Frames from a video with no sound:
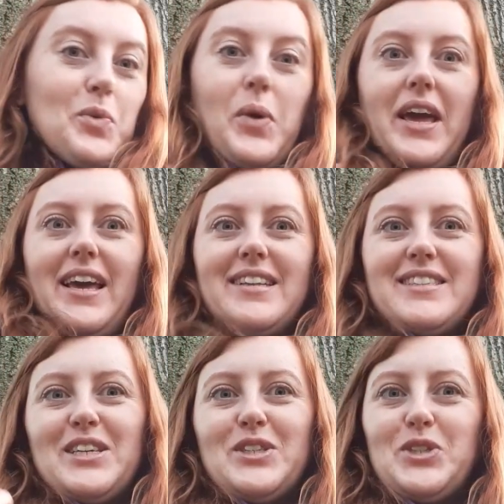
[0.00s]
way
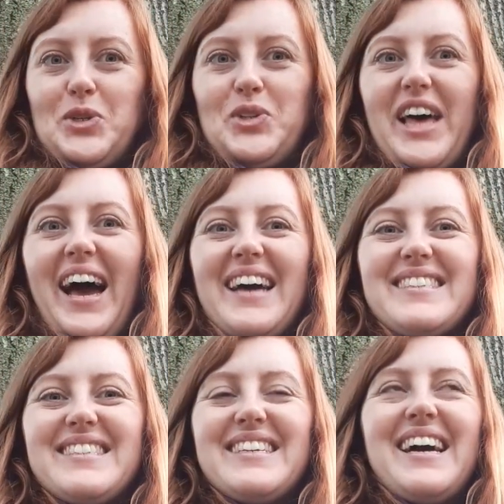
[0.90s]
to do that,
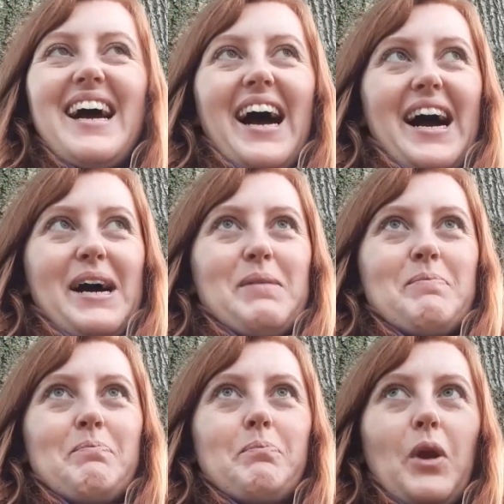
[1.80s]

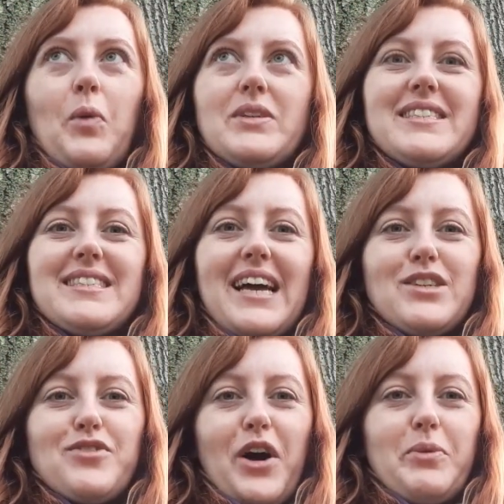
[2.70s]
but I wasn't
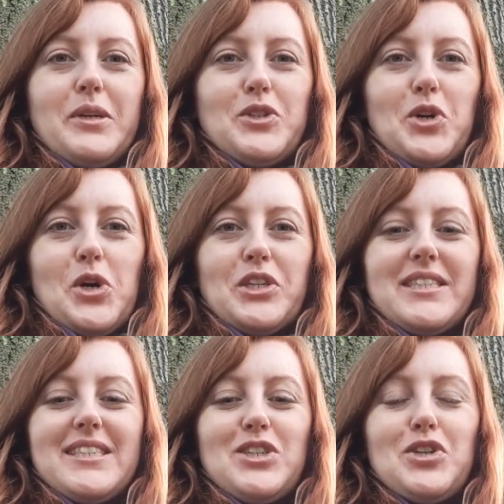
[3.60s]
satisfied with
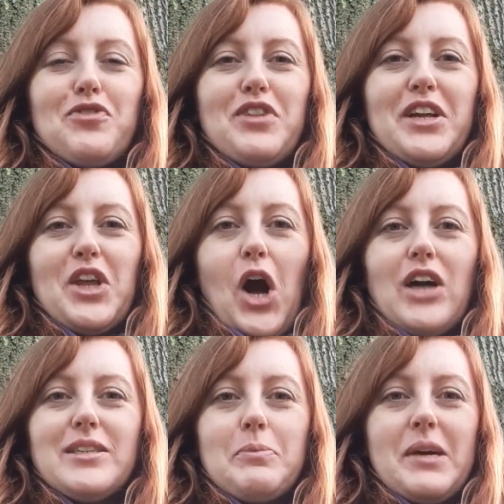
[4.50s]
just shuffling the
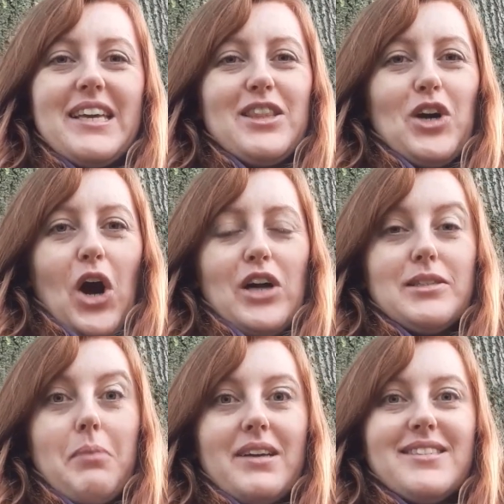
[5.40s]
cards and picking the
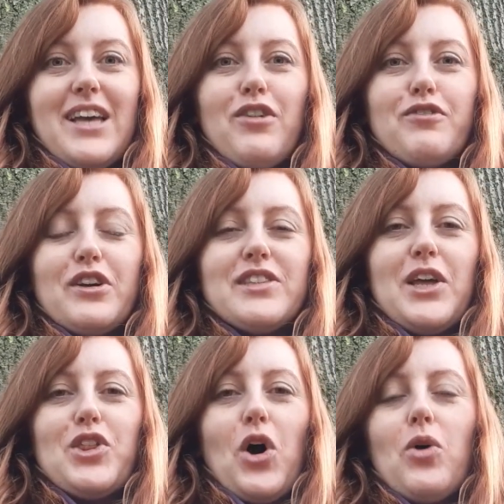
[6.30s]
cards myself, because I
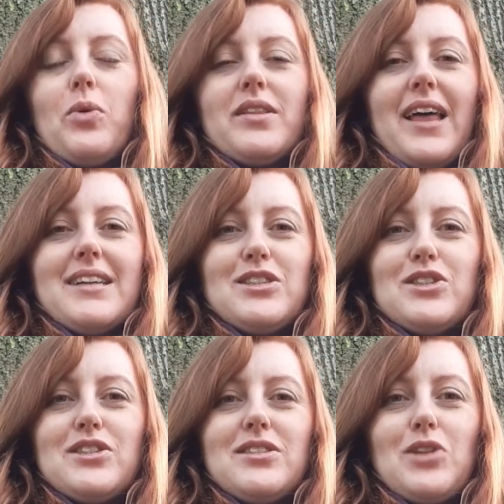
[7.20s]
thought, well,
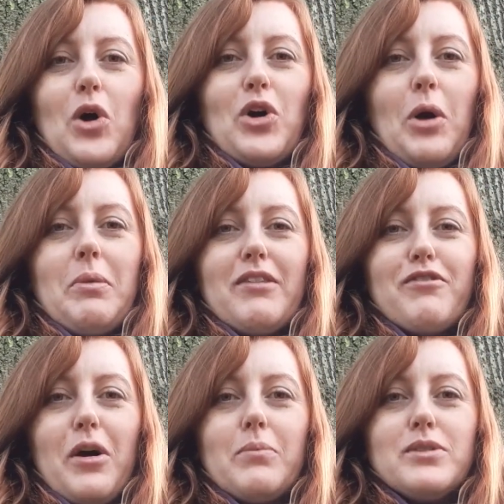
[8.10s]
that's not coming
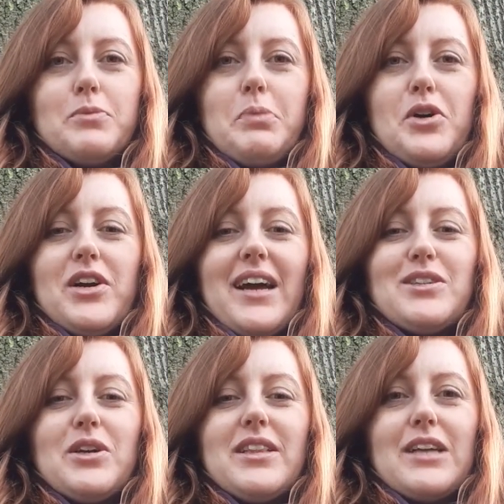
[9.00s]
from
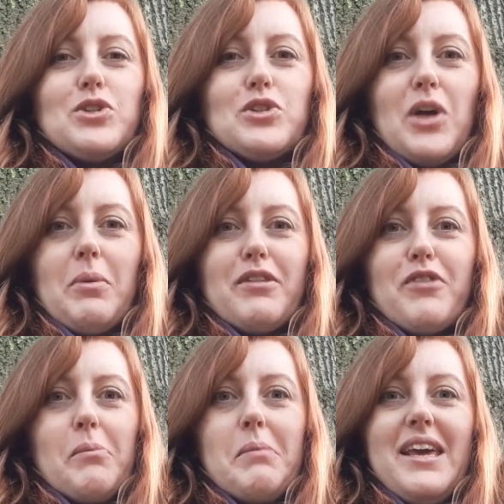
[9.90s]
spirit, that's just coming
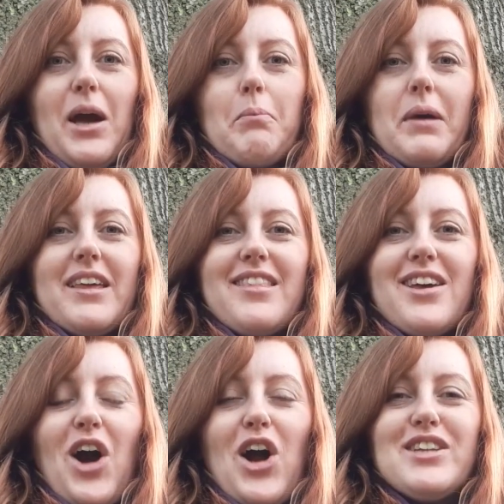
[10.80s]
from me. I'm picking the
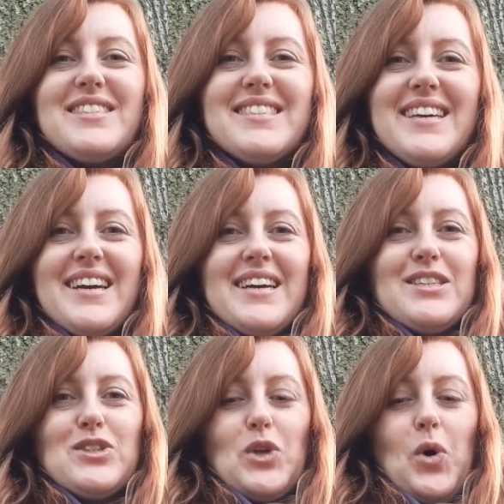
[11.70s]
cards.
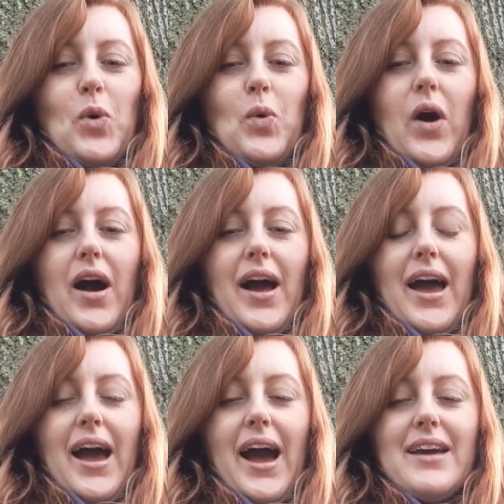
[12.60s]
So I
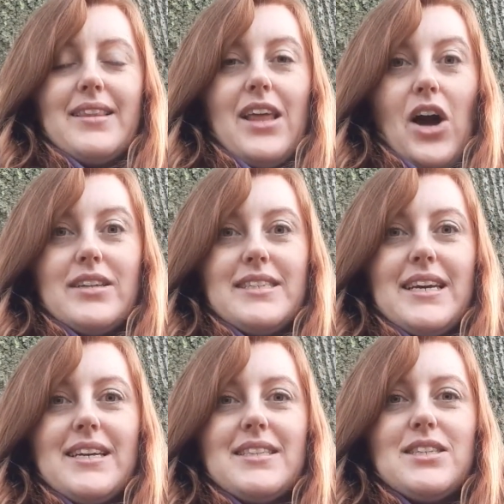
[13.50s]
had the
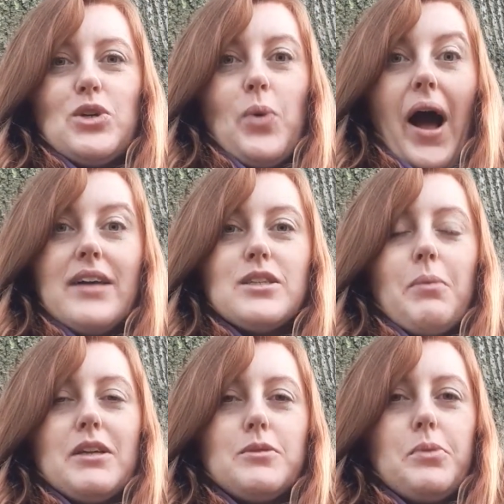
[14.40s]
idea to ask
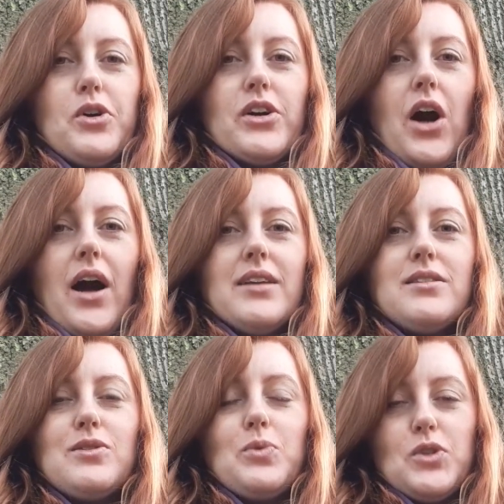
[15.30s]
my spirit
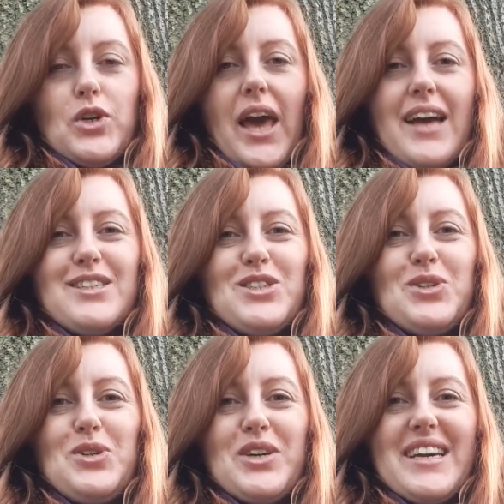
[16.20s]
guides, which you can do,
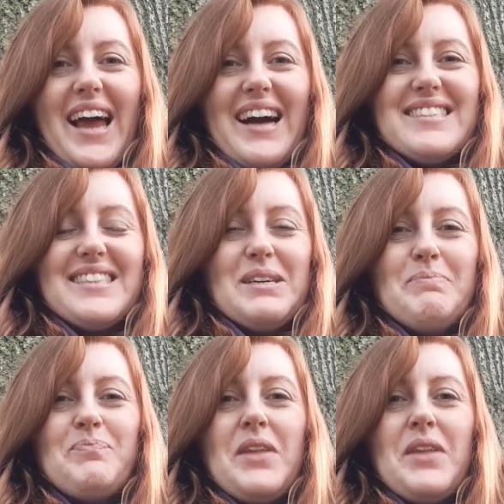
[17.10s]
you can ask them.